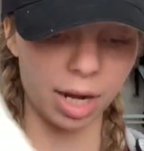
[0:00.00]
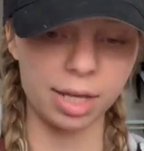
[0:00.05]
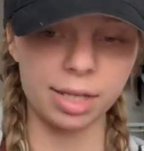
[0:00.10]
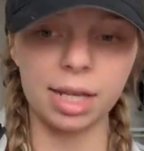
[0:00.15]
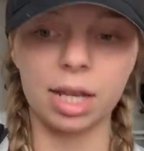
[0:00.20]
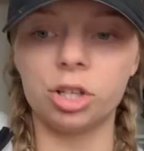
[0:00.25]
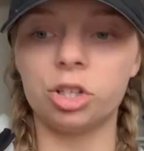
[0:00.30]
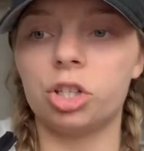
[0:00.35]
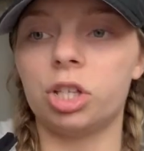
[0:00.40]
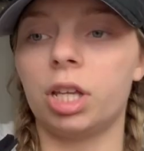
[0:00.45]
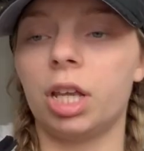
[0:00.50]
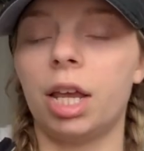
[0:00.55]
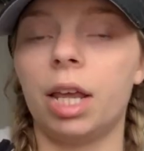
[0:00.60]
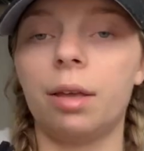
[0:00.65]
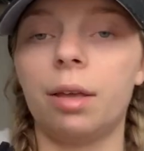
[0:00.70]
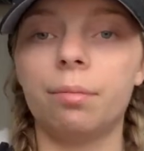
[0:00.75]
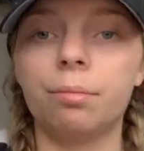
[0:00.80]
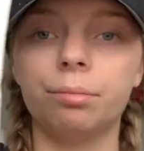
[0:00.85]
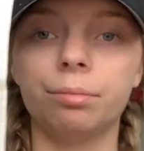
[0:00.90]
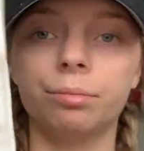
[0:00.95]

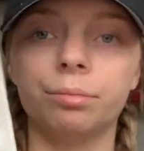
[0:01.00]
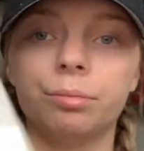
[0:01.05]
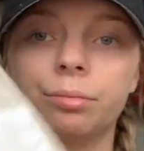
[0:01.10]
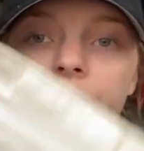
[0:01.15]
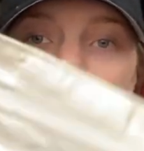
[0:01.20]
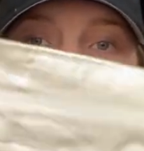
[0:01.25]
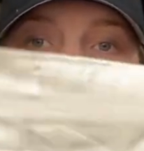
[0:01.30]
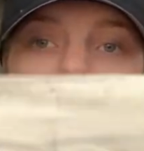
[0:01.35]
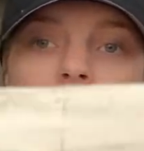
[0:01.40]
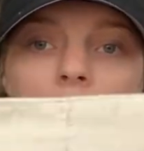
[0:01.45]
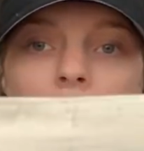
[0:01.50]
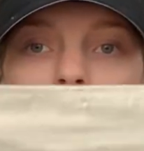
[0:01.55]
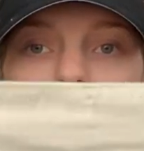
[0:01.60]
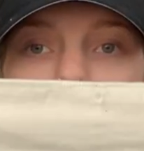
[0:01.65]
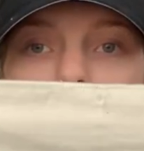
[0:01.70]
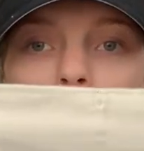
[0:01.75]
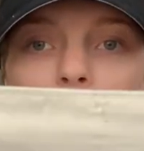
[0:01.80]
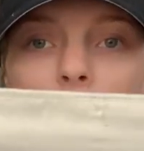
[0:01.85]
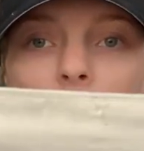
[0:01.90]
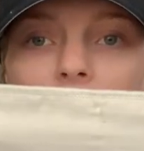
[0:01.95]
essentially,
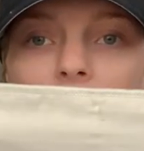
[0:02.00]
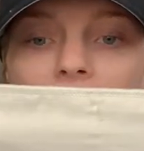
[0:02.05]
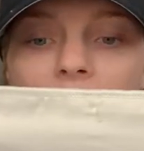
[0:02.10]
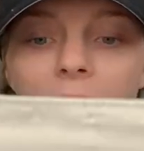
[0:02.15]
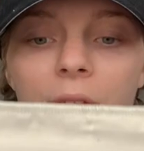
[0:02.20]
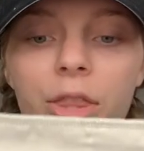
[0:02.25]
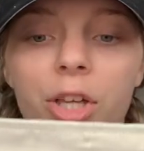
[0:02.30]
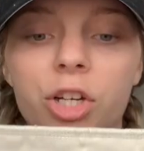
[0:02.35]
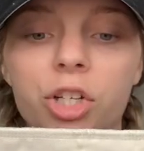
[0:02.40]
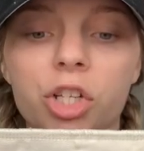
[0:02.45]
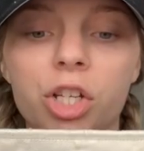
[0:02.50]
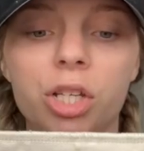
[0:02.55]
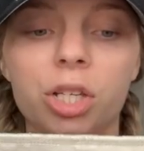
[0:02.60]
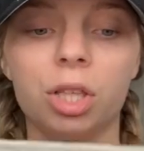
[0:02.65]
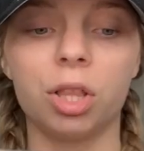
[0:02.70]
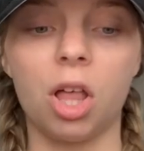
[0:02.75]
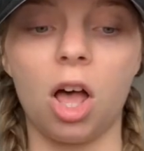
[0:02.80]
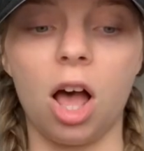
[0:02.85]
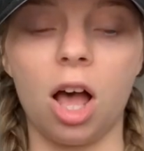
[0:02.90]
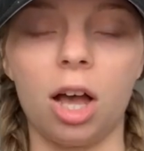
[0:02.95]
they're just
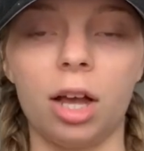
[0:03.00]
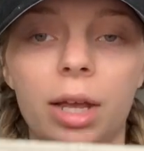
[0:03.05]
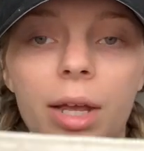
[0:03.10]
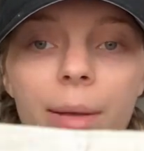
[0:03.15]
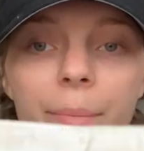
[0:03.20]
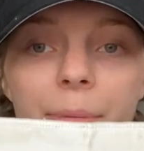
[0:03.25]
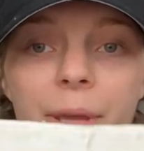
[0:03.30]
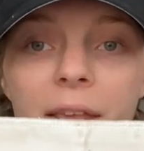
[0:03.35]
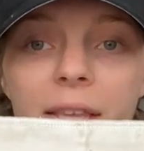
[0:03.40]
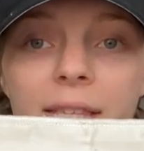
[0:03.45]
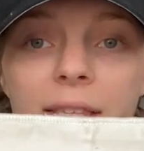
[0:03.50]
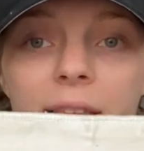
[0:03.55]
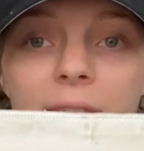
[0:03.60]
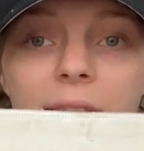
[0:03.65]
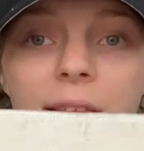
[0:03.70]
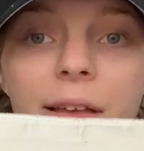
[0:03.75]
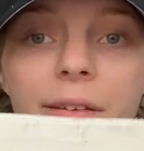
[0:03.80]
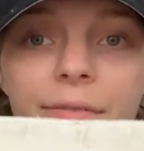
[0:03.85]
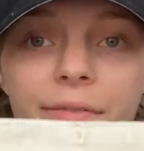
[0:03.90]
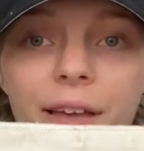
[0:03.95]
long pieces
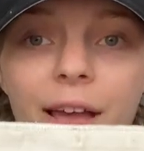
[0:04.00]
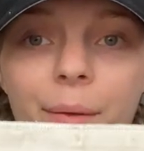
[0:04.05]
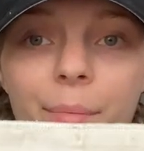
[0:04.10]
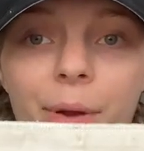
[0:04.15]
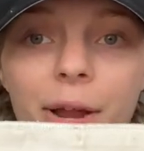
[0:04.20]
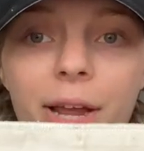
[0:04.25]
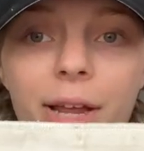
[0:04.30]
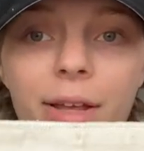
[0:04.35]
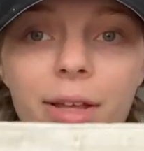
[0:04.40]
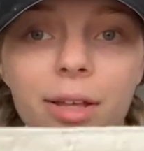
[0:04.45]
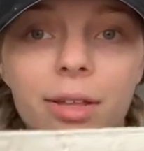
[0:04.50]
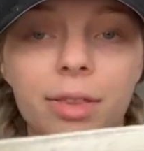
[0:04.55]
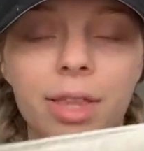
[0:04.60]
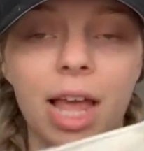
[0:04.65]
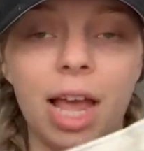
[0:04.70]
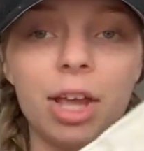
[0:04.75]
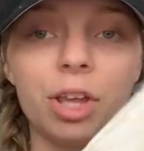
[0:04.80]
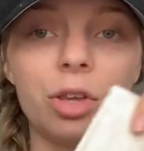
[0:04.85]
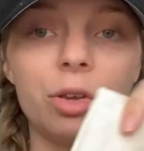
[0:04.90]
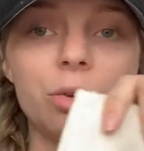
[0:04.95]
of fabric
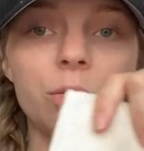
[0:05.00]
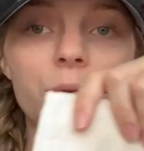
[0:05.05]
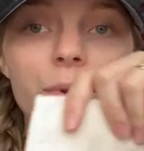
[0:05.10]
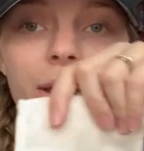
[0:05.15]
that you